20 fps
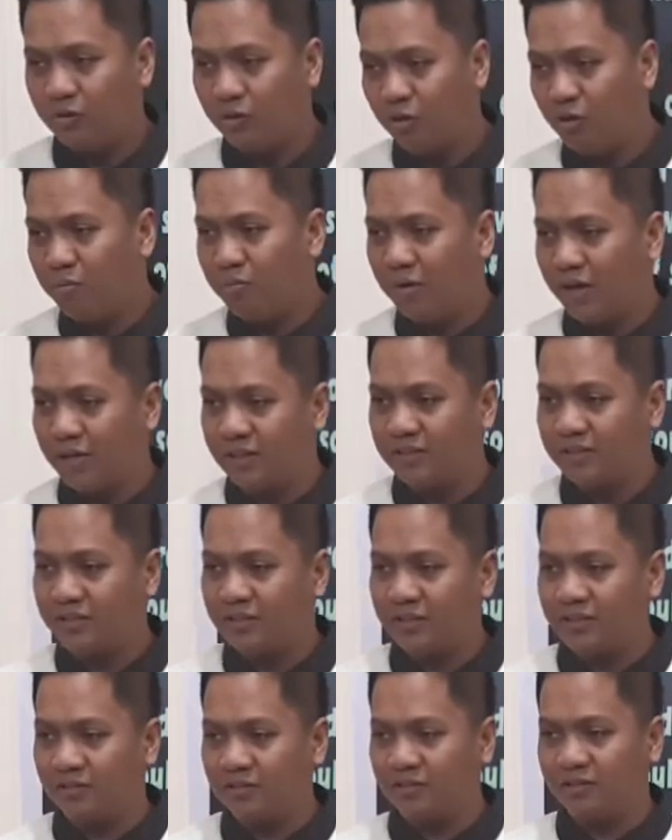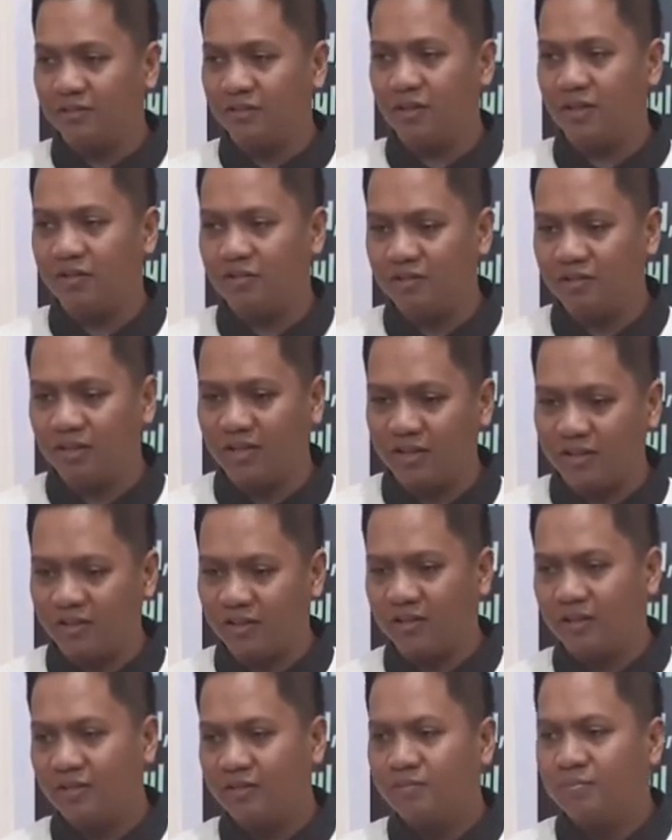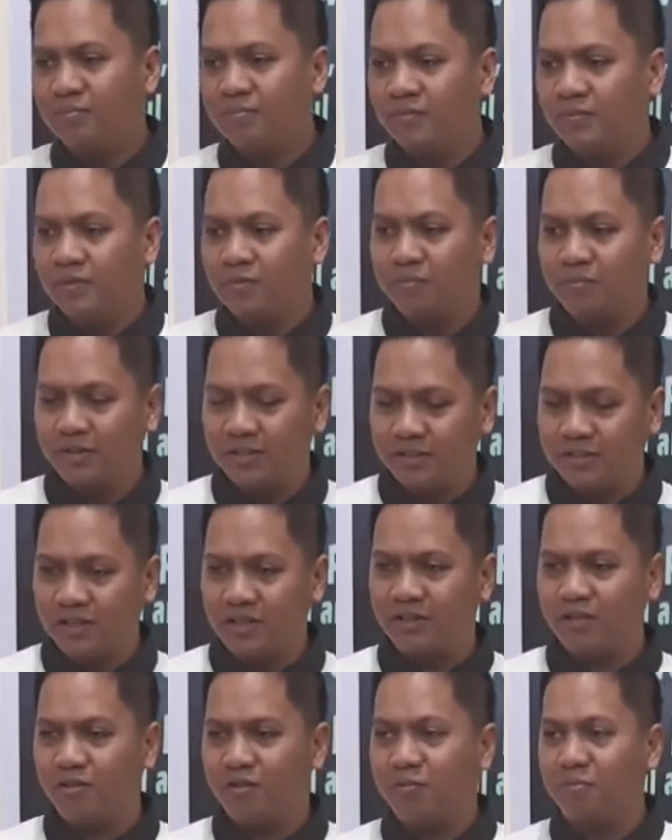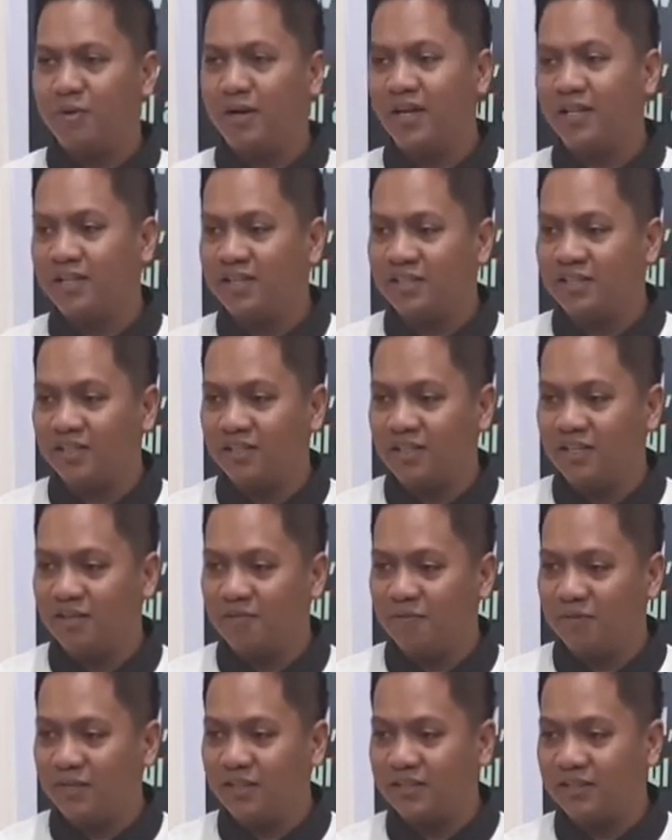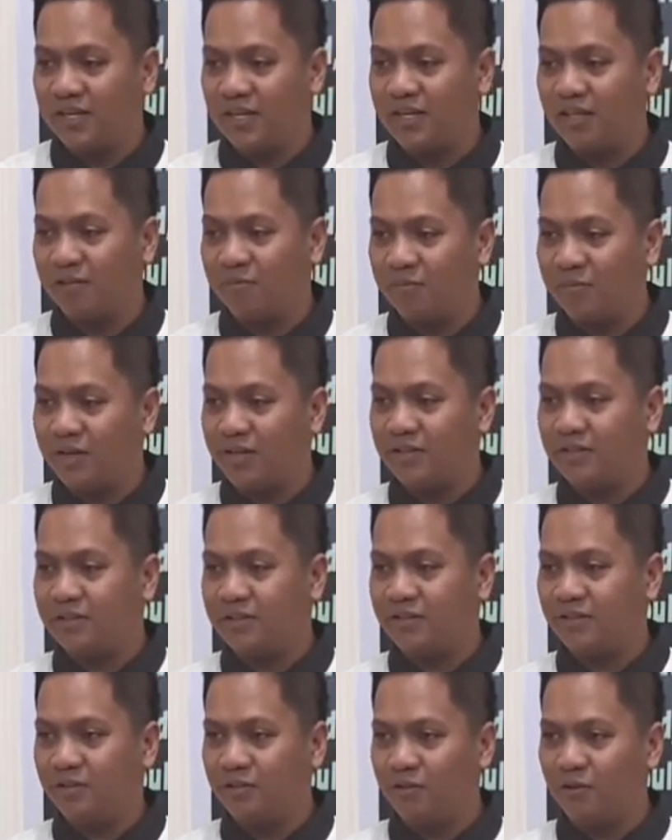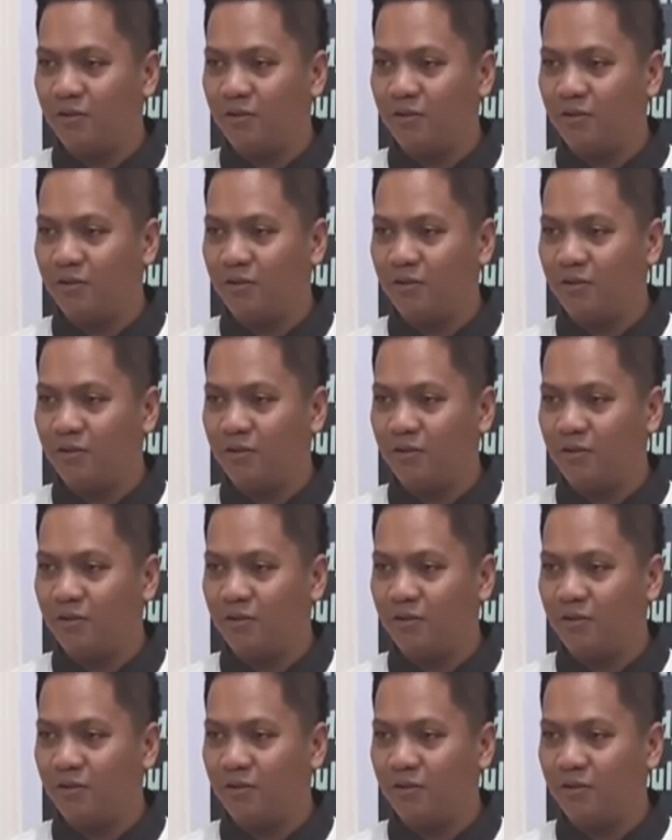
Romans, ano, ganun din. Present your bodies as a living sacrifice,